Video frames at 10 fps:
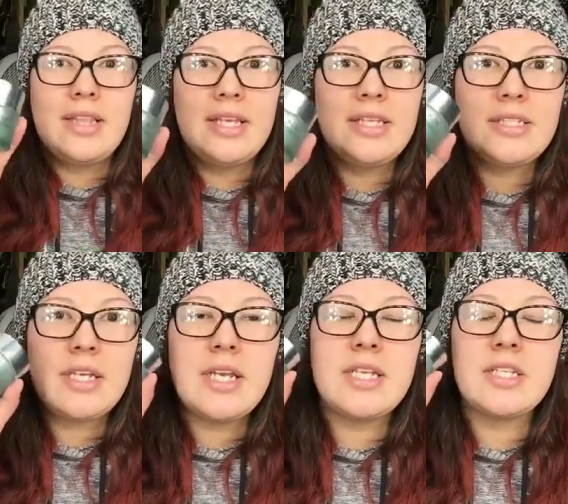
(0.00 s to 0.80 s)
This
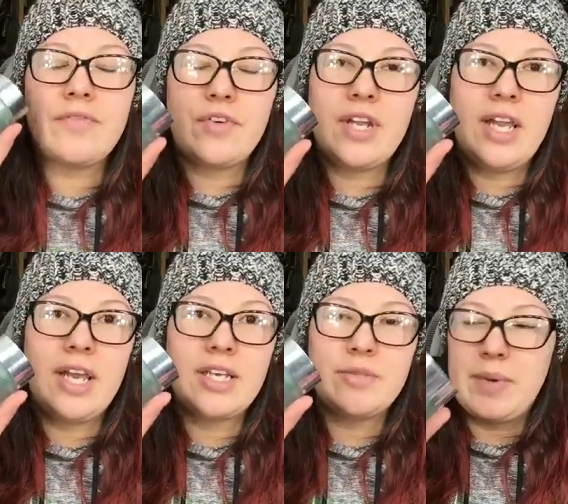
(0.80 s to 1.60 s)
is
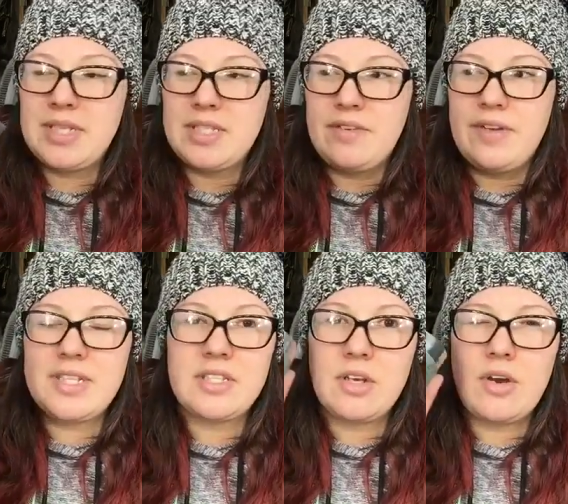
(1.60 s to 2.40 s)
freaking expensive.
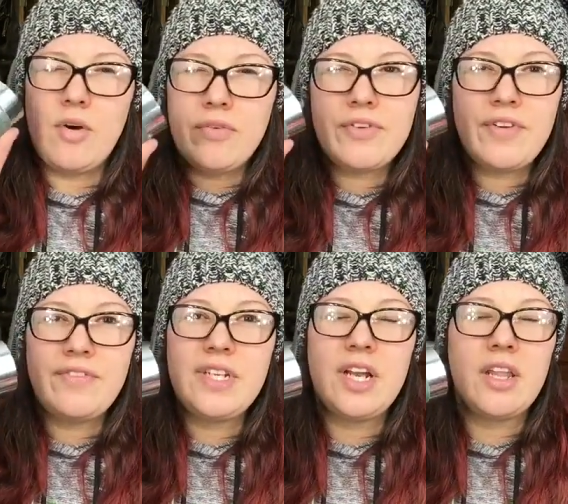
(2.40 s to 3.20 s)
It's over
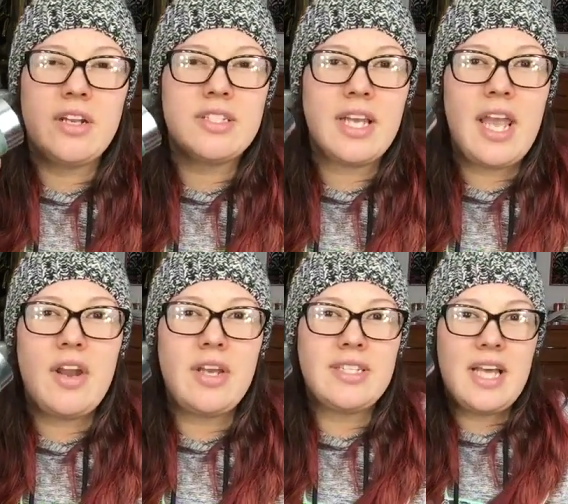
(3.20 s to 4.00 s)
$50. I
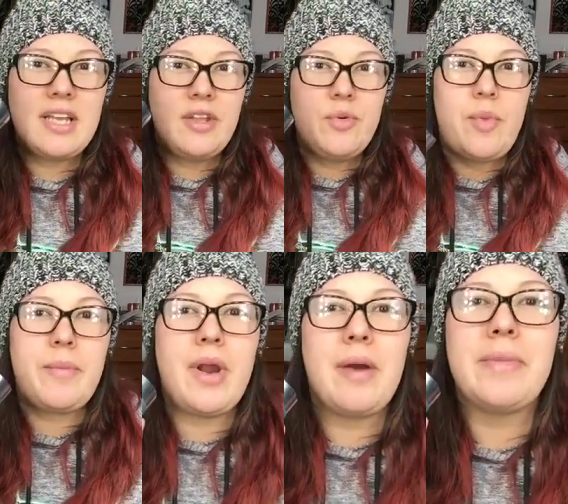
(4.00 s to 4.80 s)
can't exactly
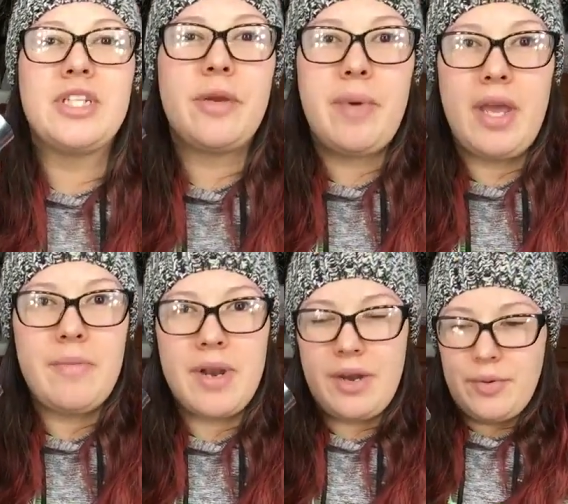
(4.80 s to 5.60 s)
remember how much I
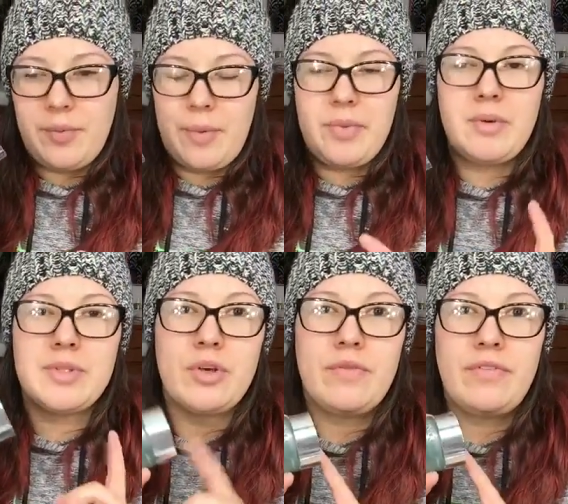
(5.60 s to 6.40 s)
paid, but I remember it
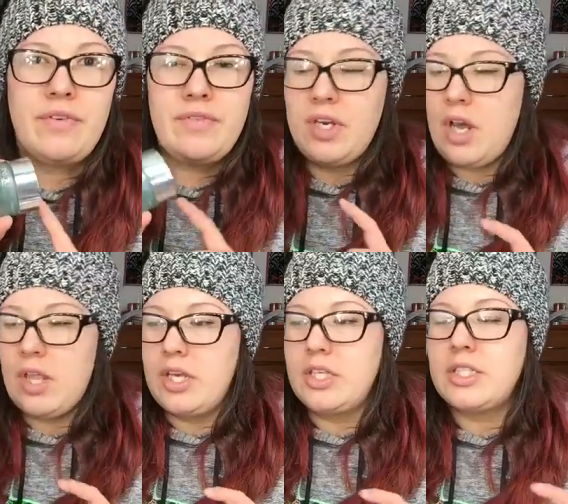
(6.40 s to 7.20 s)
was over
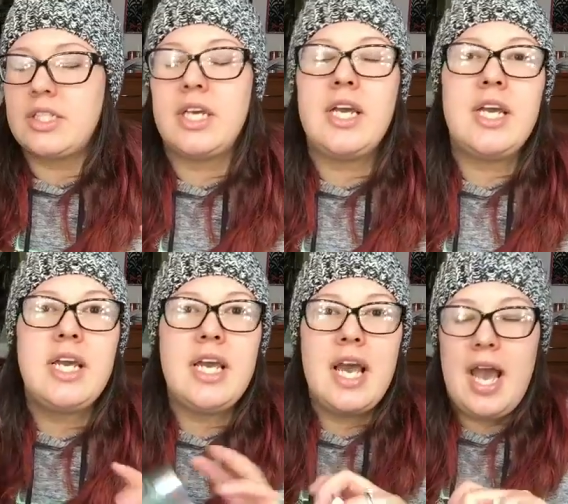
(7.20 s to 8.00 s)
$50.
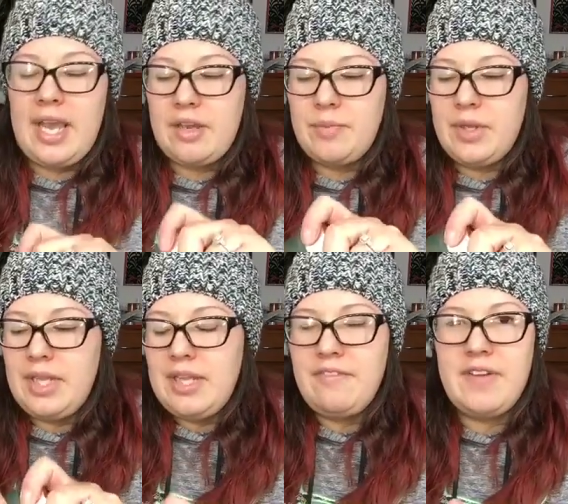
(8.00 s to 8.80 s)
I
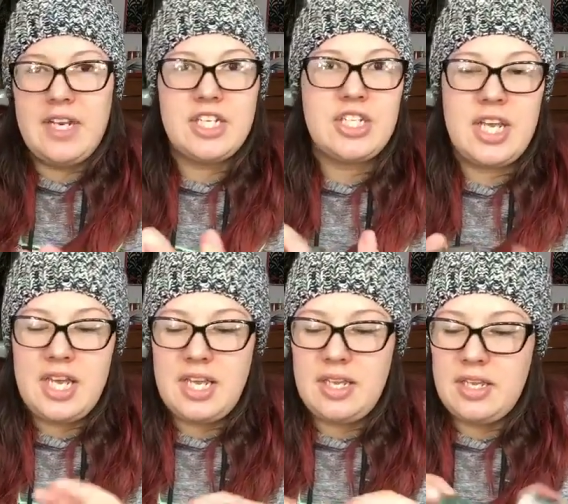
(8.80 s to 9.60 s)
completely finished
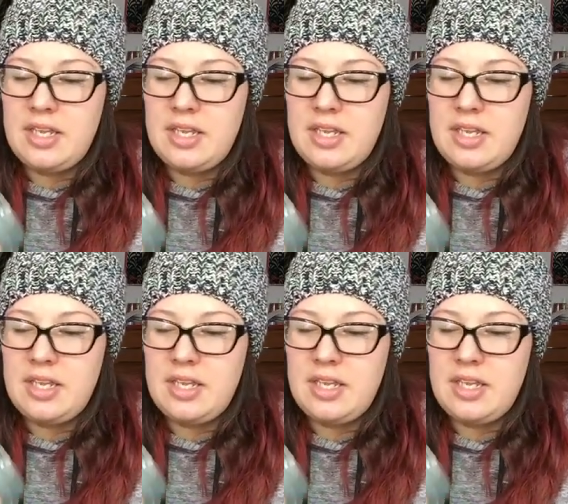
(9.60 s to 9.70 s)
it.